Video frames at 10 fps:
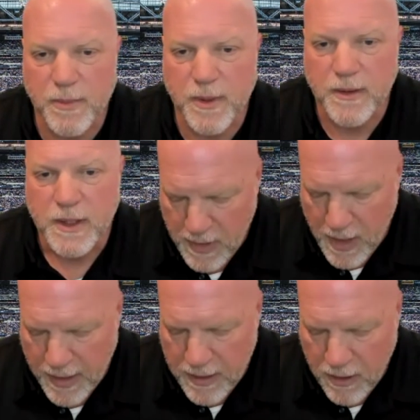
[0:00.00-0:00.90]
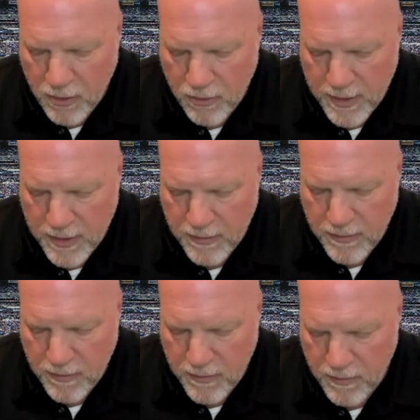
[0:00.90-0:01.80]
But I know that
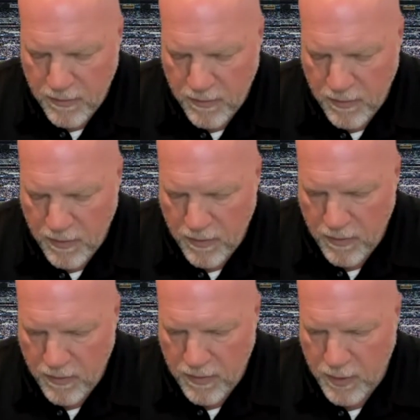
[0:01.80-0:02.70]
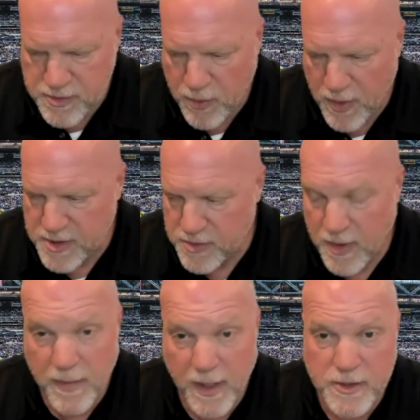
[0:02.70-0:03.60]
there was questions
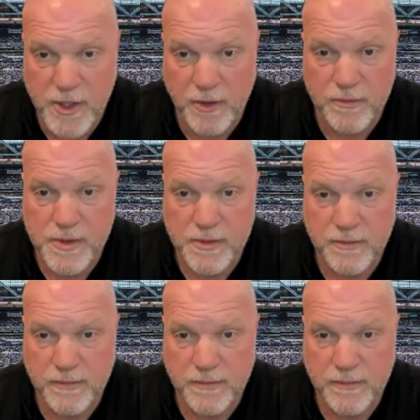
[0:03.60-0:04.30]
around Mike Jones.